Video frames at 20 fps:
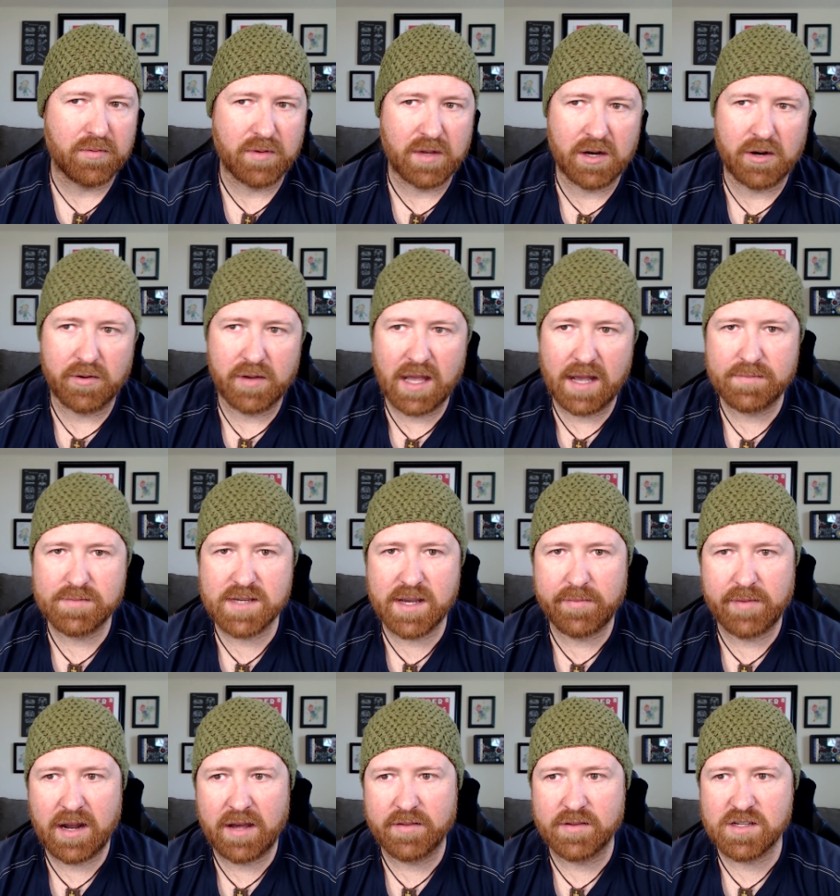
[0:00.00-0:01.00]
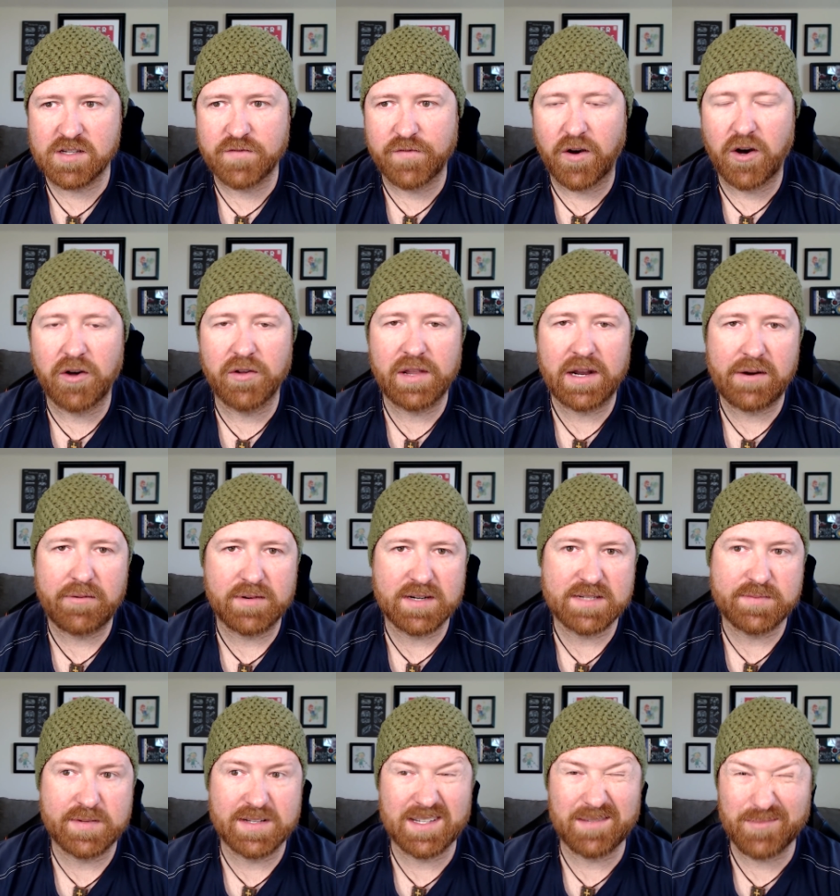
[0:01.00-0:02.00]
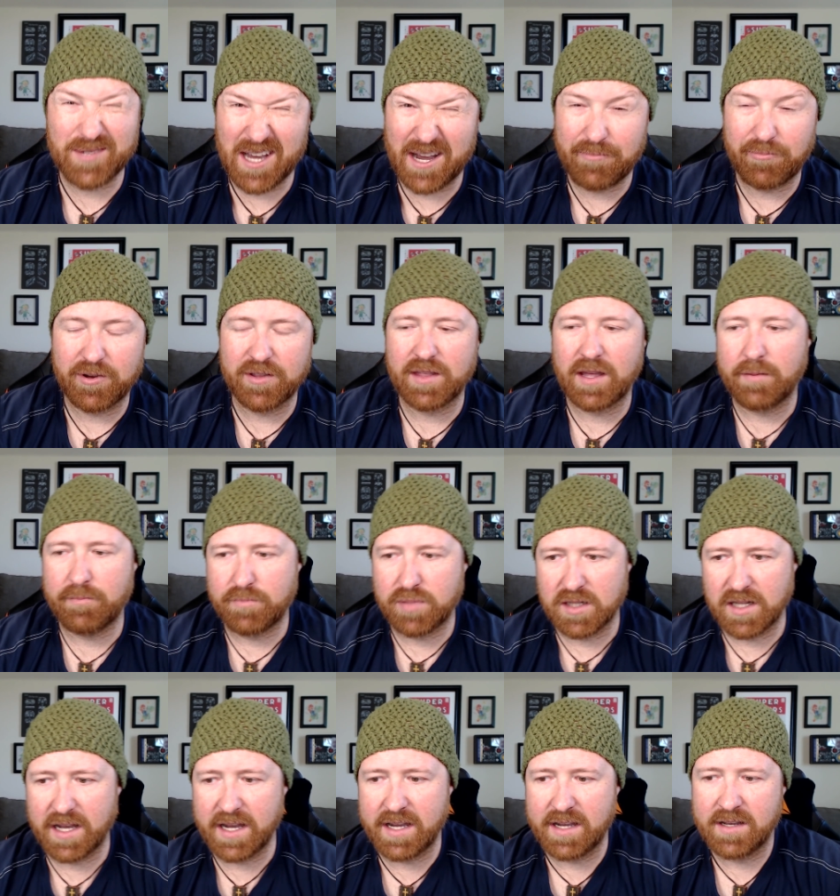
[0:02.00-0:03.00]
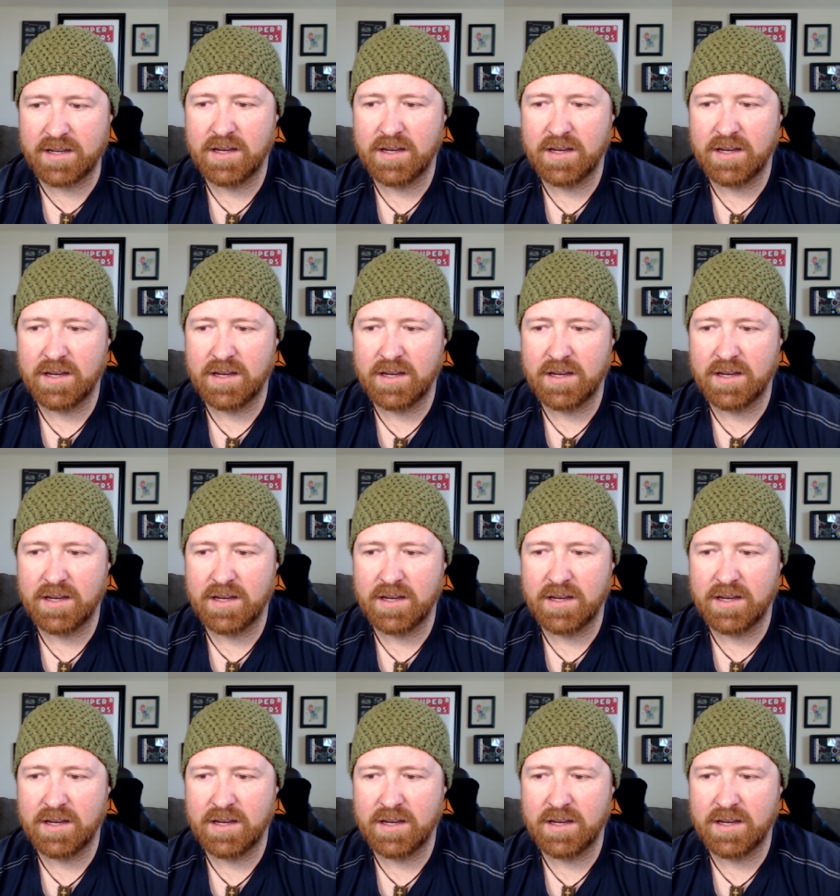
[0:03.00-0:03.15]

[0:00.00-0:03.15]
you know games coming out this fall that I want to spend some time with and play